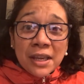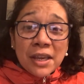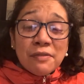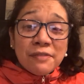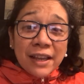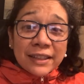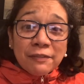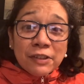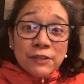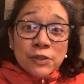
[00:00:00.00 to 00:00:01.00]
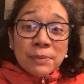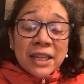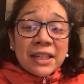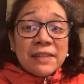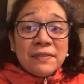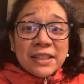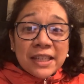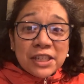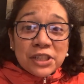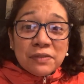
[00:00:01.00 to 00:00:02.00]
In fact, I'd love to make an
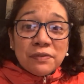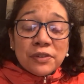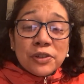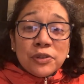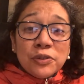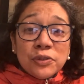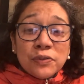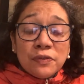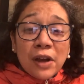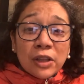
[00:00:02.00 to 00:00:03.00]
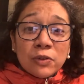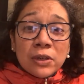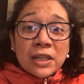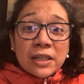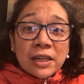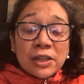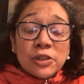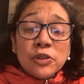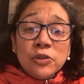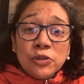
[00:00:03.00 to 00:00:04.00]
invitation for you to follow our
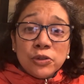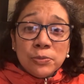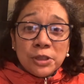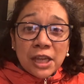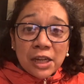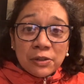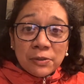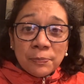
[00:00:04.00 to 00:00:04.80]
YouTube channel,